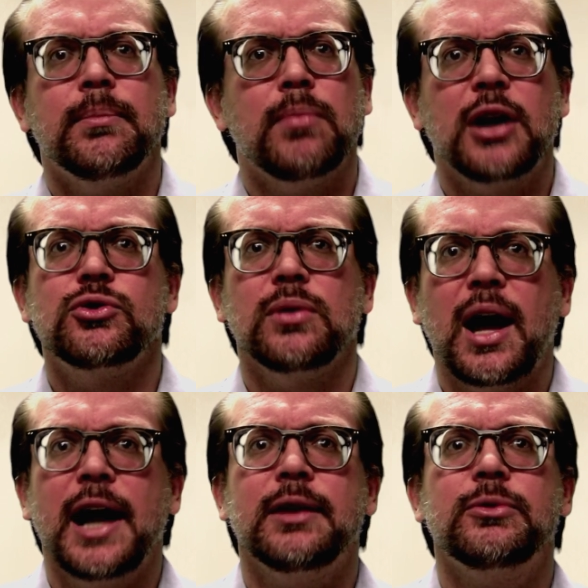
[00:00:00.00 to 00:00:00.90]
module
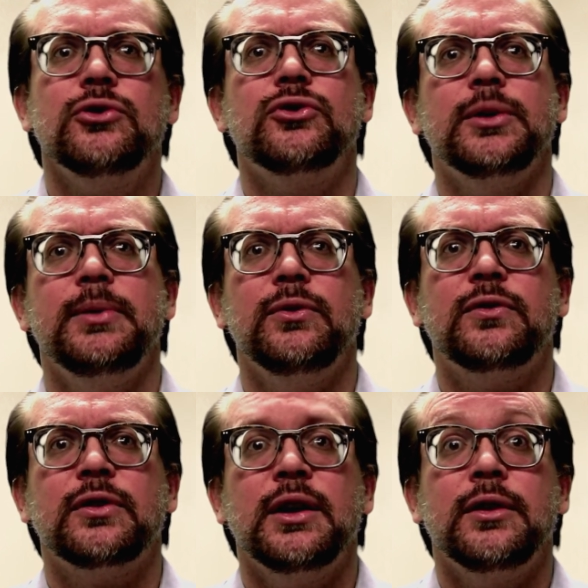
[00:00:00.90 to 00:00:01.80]
item
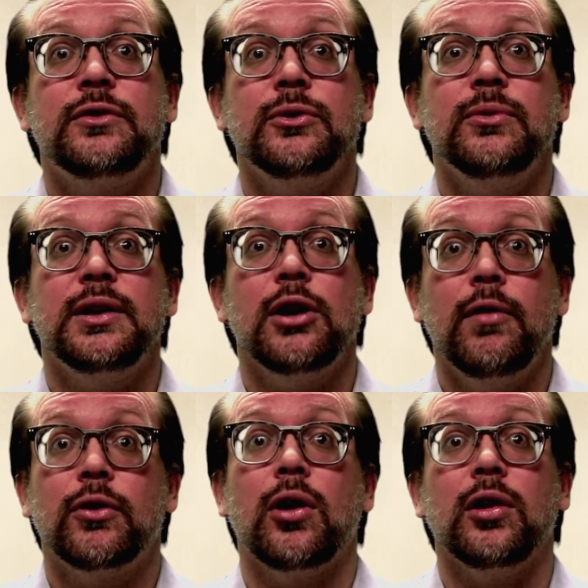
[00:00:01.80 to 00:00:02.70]
contributes to the
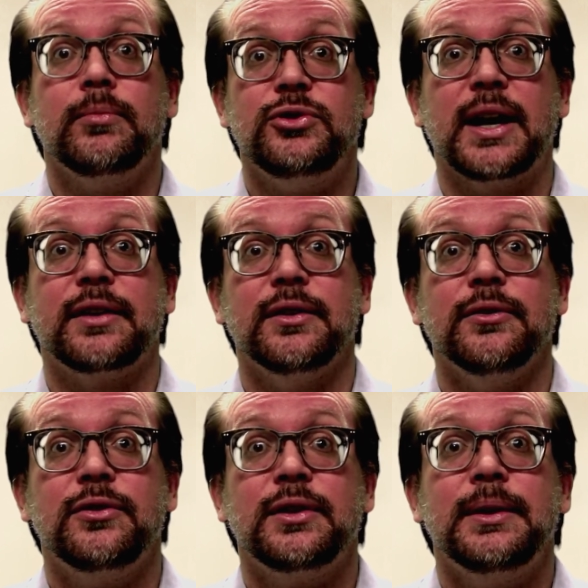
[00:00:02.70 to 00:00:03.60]
overall
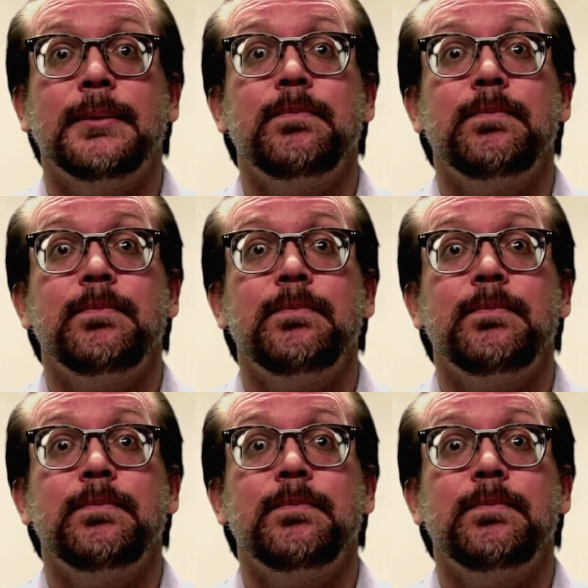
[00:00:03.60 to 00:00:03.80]
objectives.